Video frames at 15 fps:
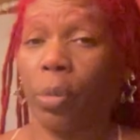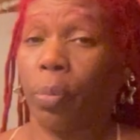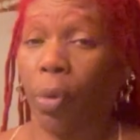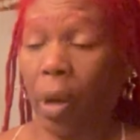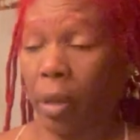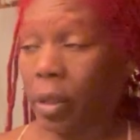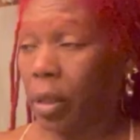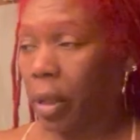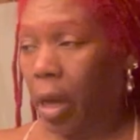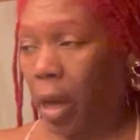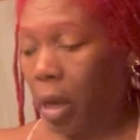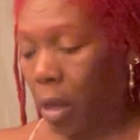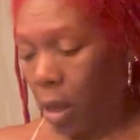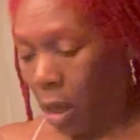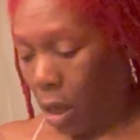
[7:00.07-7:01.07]
bra
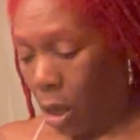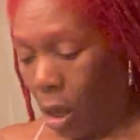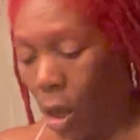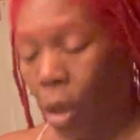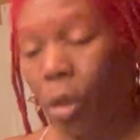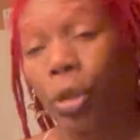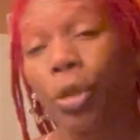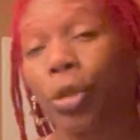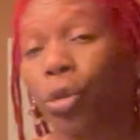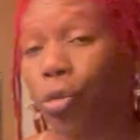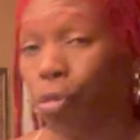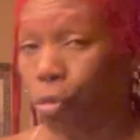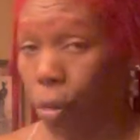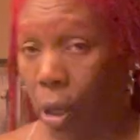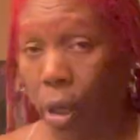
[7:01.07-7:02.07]
today.
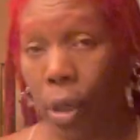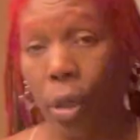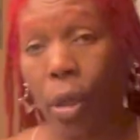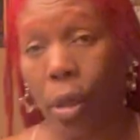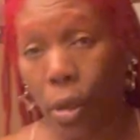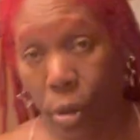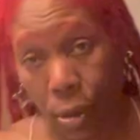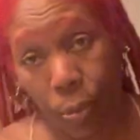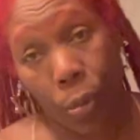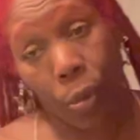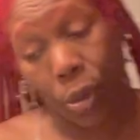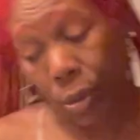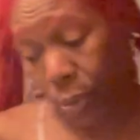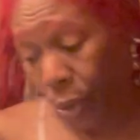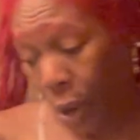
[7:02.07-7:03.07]
Straight
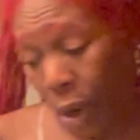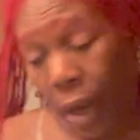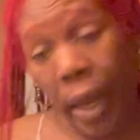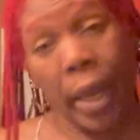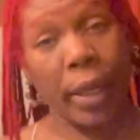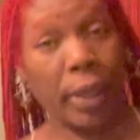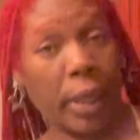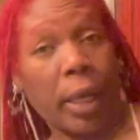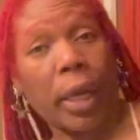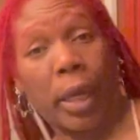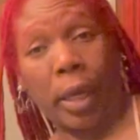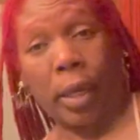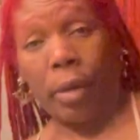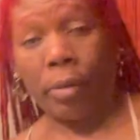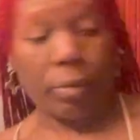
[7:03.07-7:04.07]
sports bra.
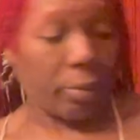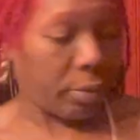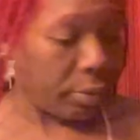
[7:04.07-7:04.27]
Indeed.